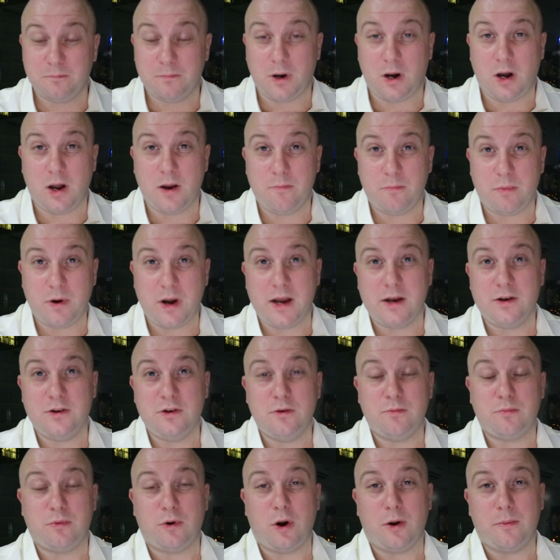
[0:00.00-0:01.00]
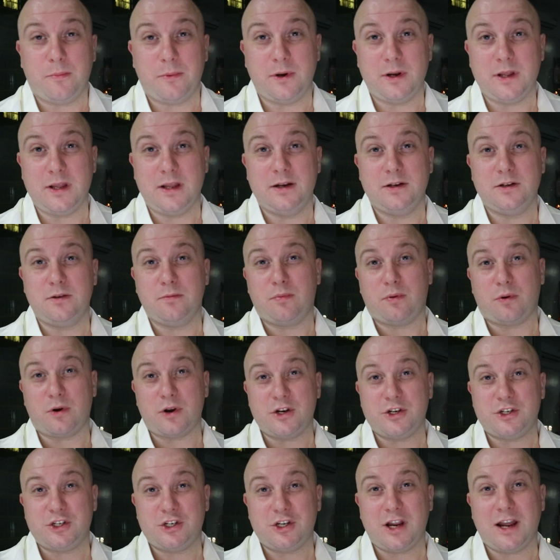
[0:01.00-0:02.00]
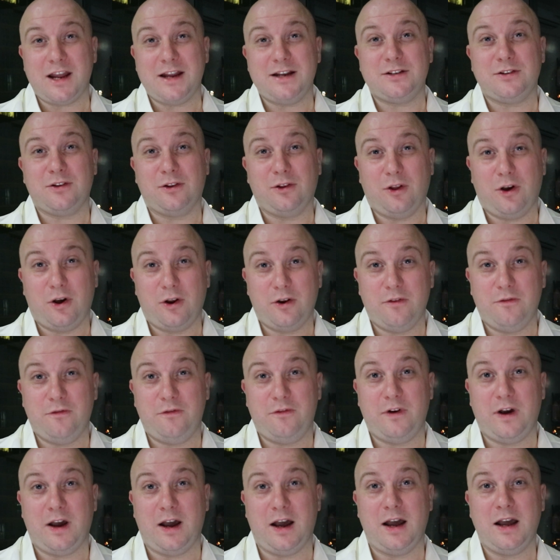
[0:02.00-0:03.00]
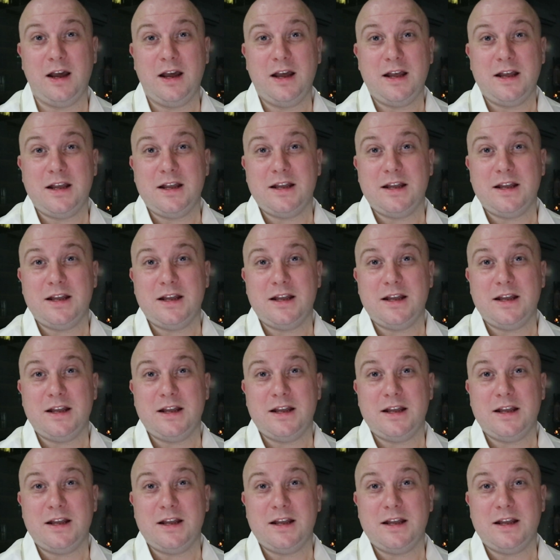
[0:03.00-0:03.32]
buy a brand new property and depreciate a lot of